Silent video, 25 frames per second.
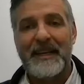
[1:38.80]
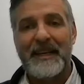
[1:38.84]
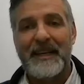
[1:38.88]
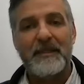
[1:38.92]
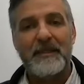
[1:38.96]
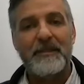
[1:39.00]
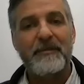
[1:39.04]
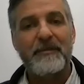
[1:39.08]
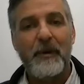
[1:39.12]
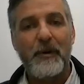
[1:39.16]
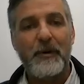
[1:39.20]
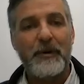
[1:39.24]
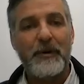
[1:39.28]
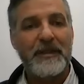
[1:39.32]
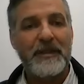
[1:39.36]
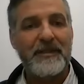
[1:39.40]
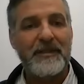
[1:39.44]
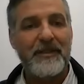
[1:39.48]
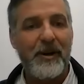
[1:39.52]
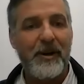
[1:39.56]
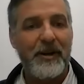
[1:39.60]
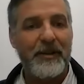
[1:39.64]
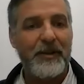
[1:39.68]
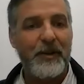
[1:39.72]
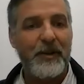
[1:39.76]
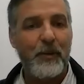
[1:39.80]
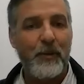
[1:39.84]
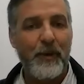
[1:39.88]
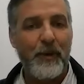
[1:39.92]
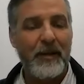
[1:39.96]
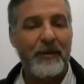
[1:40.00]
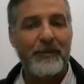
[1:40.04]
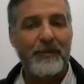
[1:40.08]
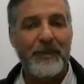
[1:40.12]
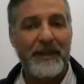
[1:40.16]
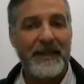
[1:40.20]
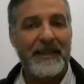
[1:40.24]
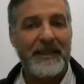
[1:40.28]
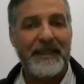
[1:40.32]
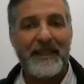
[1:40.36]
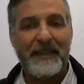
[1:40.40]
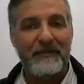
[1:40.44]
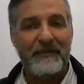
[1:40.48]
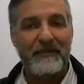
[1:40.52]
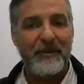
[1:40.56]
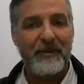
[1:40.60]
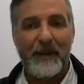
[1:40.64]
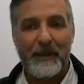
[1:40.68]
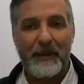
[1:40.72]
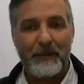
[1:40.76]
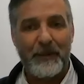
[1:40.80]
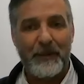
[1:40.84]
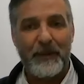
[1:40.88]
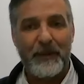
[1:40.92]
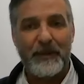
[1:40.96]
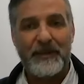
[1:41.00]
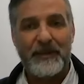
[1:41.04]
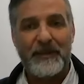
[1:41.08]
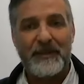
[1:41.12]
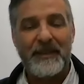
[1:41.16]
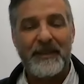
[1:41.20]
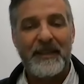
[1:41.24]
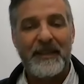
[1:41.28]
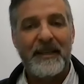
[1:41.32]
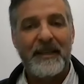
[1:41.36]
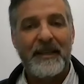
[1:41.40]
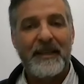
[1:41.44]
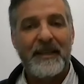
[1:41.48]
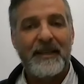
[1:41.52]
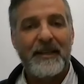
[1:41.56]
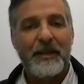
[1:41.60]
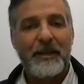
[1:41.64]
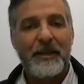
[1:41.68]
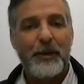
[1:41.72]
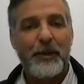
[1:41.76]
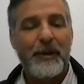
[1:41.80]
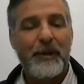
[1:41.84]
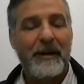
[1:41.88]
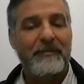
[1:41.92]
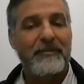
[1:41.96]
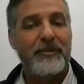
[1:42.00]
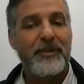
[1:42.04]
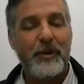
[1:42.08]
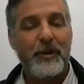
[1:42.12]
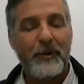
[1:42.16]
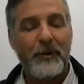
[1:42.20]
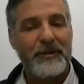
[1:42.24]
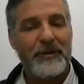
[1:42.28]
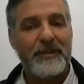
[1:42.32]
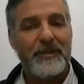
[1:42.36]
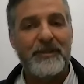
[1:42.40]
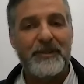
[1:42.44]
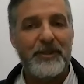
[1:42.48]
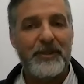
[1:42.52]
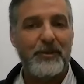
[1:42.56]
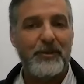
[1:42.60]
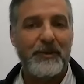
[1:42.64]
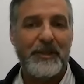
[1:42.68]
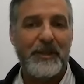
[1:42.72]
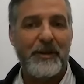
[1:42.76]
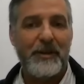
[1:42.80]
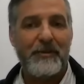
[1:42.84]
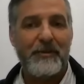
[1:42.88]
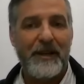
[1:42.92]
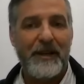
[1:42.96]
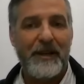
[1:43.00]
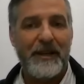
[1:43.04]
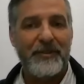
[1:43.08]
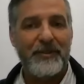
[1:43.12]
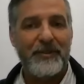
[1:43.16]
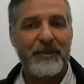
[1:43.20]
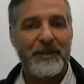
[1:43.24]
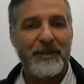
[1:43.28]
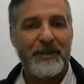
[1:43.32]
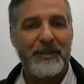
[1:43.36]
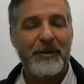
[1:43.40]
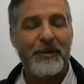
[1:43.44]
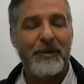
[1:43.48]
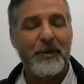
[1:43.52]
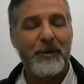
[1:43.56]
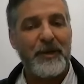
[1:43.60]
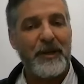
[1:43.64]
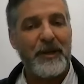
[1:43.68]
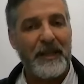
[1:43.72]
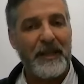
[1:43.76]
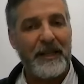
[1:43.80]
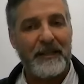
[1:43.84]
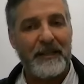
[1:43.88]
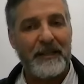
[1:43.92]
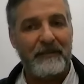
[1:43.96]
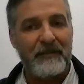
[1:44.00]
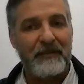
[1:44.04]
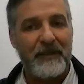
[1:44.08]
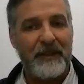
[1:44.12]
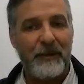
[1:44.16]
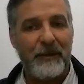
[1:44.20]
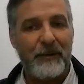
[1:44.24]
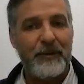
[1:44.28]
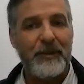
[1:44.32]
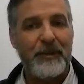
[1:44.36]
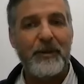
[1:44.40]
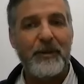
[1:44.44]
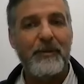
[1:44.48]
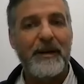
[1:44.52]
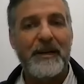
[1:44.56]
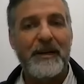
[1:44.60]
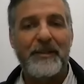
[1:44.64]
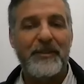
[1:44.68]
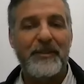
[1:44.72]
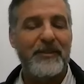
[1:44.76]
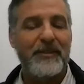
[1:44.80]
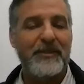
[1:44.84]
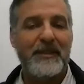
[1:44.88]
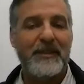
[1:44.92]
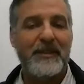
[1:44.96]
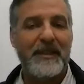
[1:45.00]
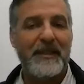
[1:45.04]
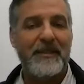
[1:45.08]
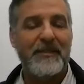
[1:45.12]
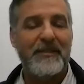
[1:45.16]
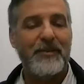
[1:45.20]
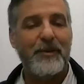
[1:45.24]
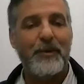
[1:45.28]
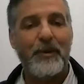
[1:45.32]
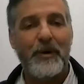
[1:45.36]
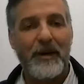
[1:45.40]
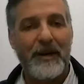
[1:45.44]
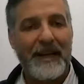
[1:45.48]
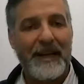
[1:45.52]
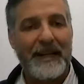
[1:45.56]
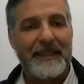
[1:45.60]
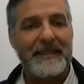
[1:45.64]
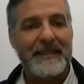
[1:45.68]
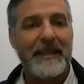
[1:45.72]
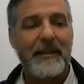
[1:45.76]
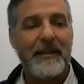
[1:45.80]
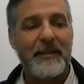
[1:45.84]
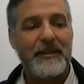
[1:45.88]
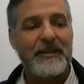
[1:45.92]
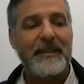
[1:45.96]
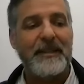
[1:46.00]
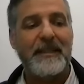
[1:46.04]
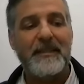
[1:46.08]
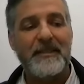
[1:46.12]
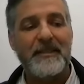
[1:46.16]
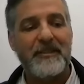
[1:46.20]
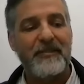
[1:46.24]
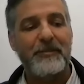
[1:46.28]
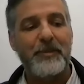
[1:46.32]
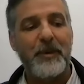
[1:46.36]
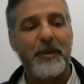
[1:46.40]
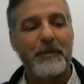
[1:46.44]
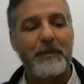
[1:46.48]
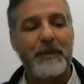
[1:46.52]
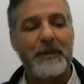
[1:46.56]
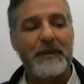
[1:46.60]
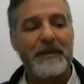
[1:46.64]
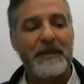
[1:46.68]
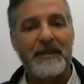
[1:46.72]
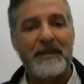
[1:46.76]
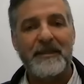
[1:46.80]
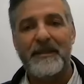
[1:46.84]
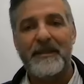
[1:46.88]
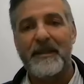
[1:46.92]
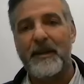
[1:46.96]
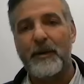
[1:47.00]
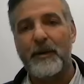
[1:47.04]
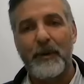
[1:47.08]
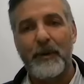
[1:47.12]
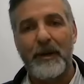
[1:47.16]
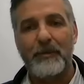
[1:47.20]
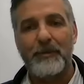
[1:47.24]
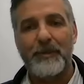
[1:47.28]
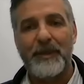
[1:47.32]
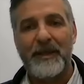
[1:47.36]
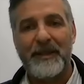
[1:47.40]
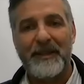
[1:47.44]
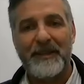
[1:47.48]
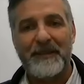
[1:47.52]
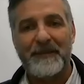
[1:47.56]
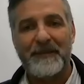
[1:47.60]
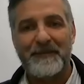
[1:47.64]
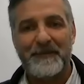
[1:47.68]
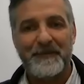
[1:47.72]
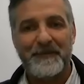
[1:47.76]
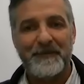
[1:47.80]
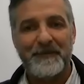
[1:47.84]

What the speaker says: is focused on the well-being of the members who have chosen to join our credit union, who collectively own the credit union. And so our entire sense of purpose is their well-being.